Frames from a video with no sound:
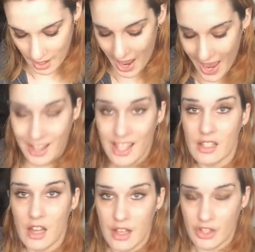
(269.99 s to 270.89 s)
I had this
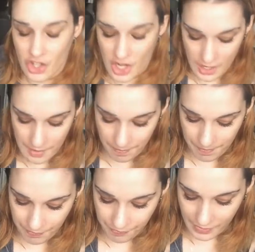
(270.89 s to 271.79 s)
last year
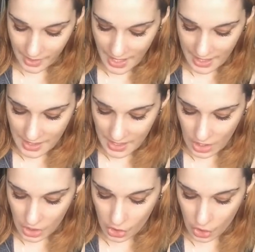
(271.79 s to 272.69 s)
and it
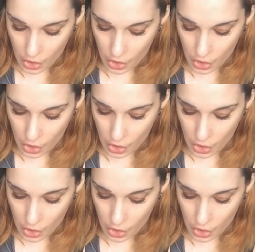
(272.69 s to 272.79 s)
is